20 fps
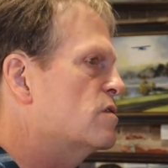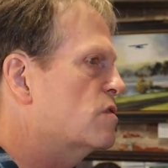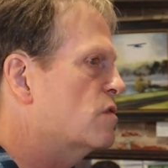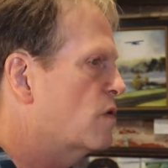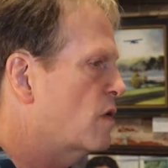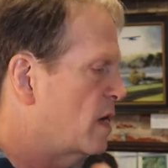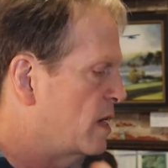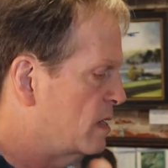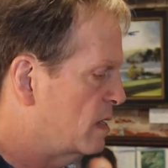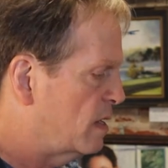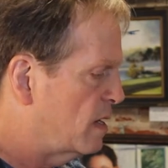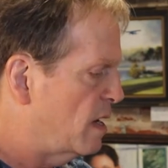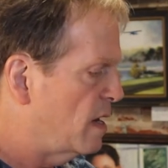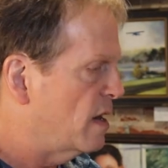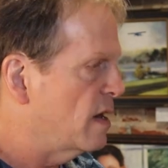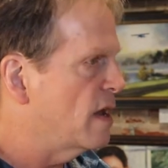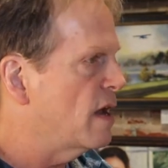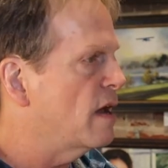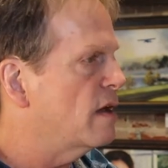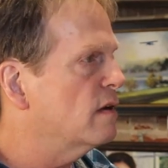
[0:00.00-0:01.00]
straighten
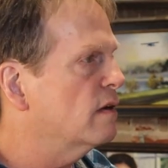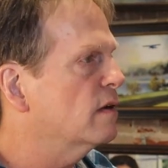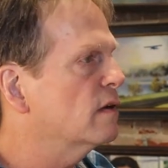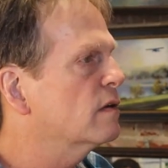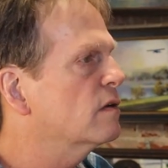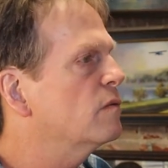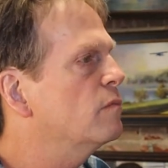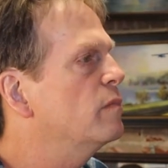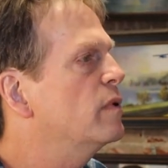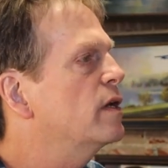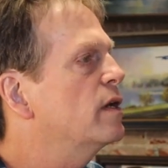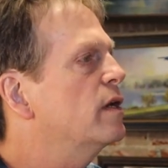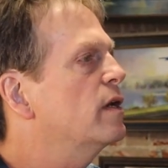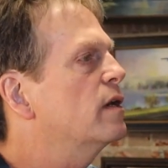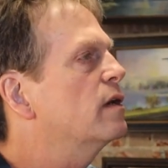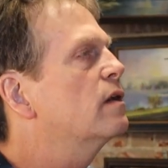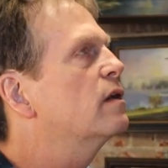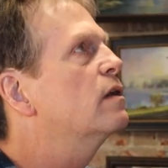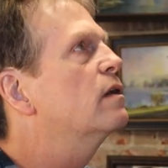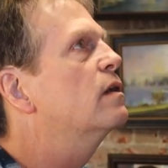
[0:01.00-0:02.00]
that out a little
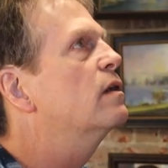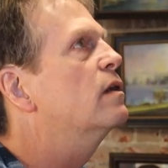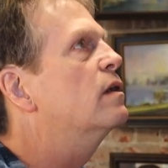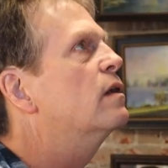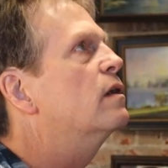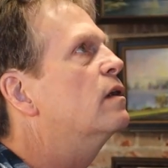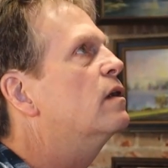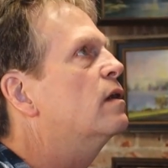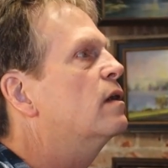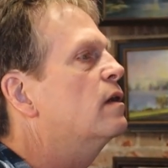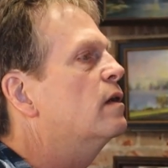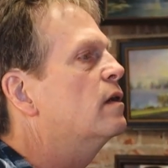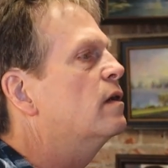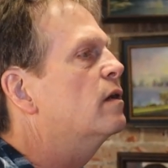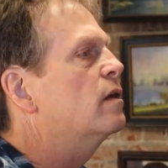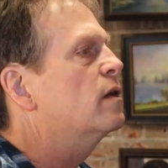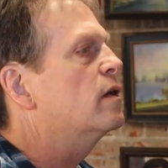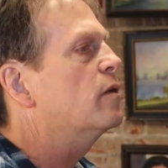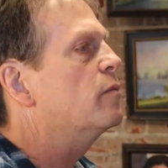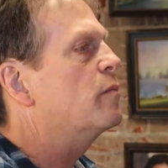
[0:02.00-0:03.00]
bit
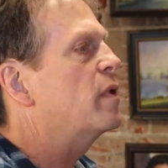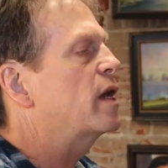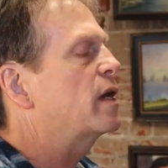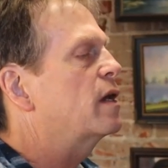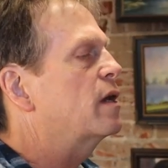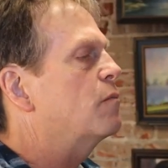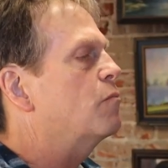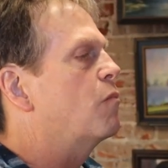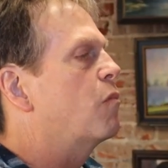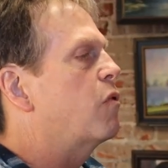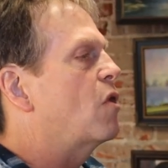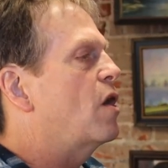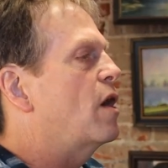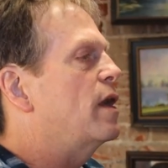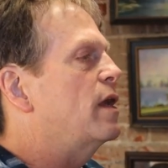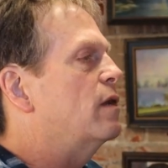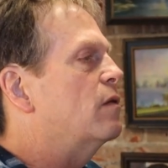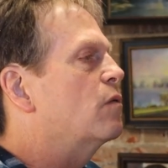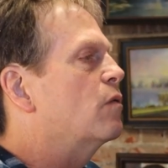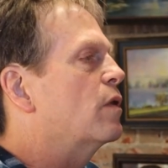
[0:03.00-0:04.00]
and make it
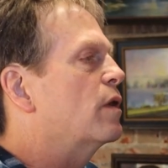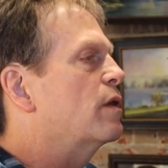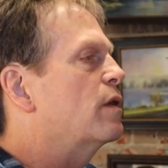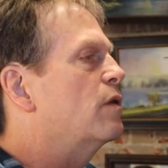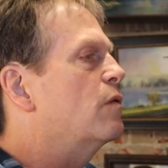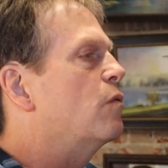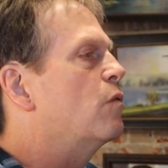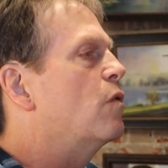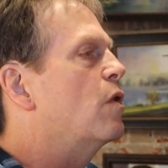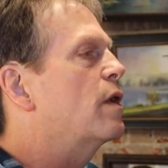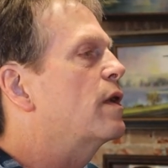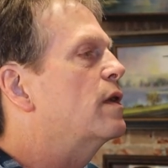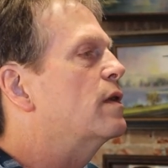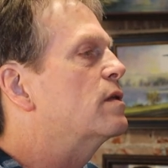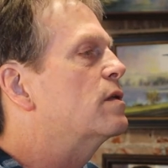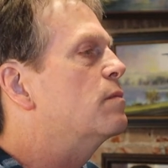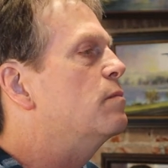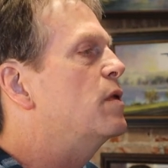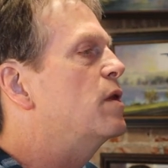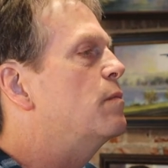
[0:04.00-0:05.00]
bright where you want
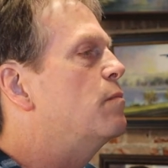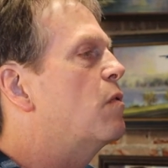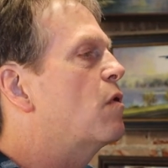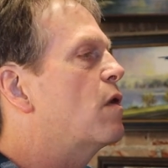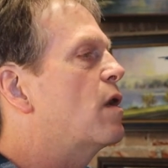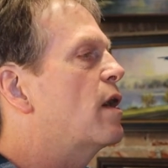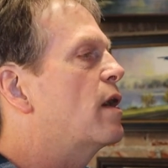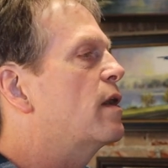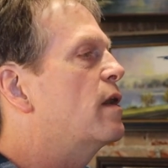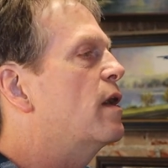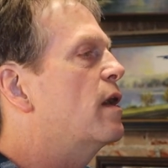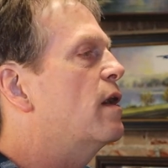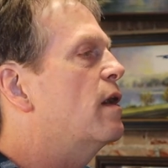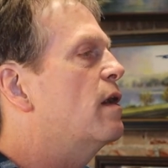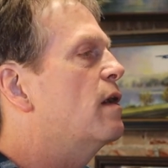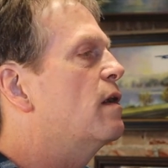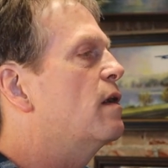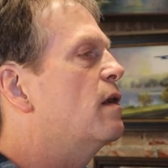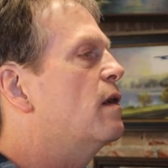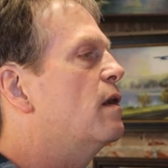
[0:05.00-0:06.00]
it to be bright
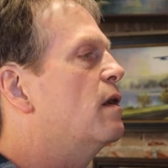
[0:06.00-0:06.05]
at.